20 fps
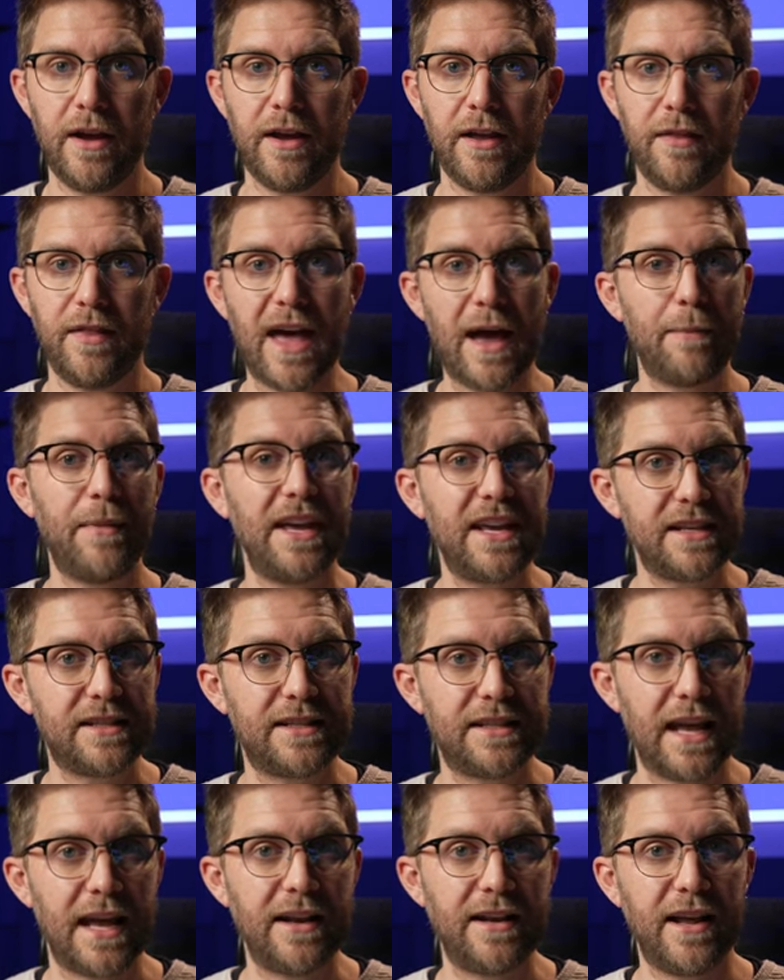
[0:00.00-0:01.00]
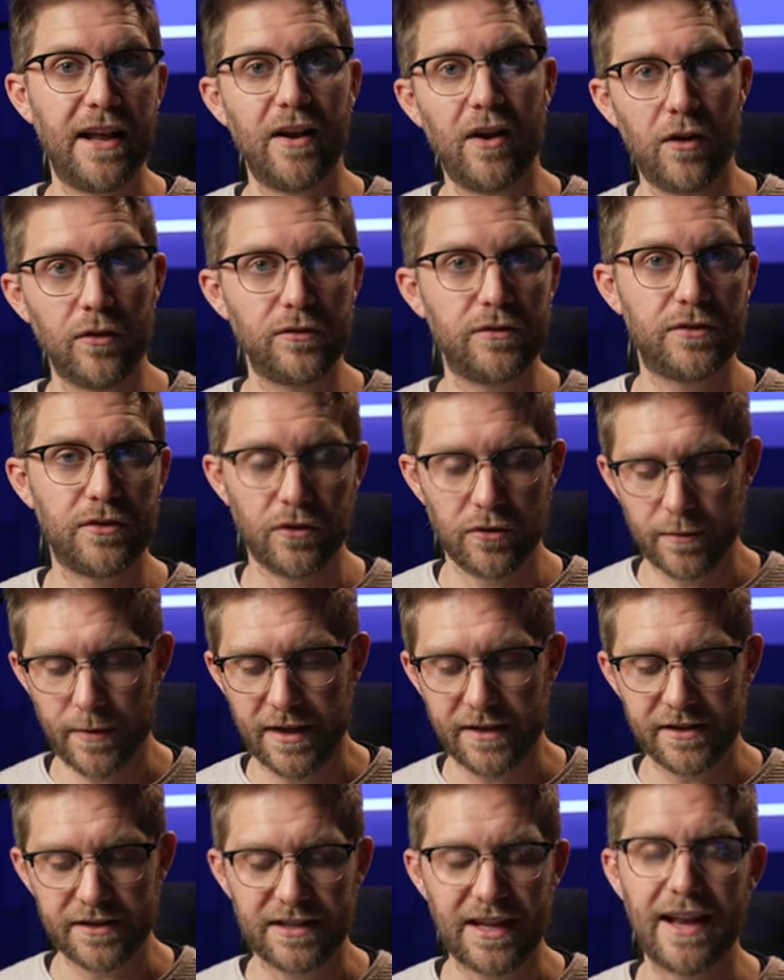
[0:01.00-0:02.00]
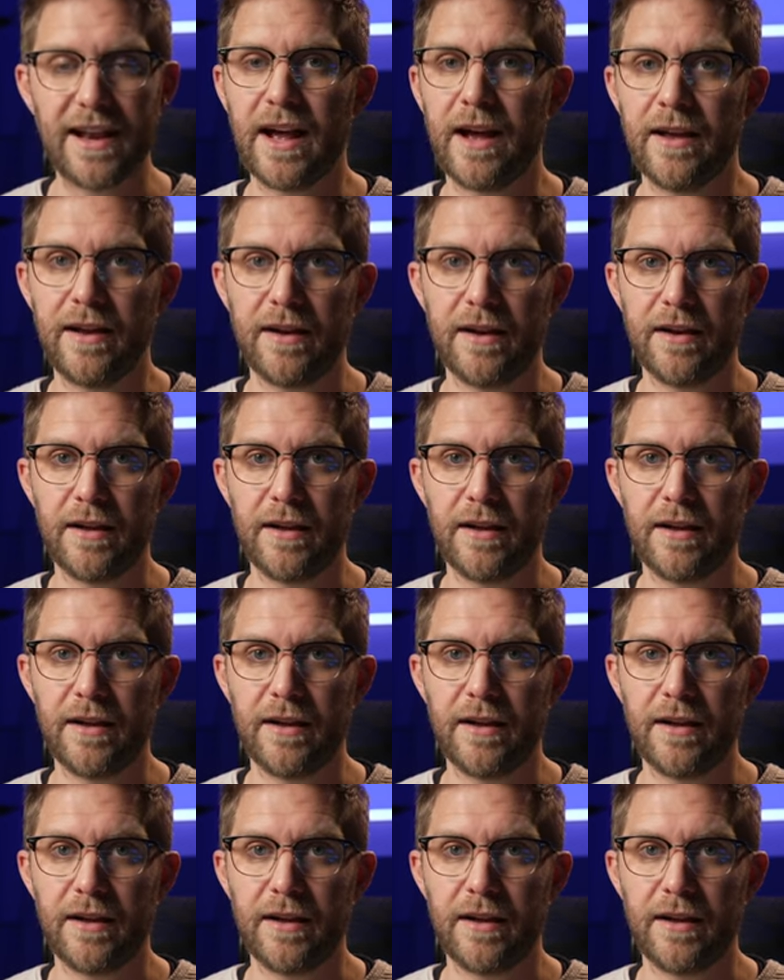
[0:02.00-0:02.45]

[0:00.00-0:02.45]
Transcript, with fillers: That being said, and I'll talk about this later,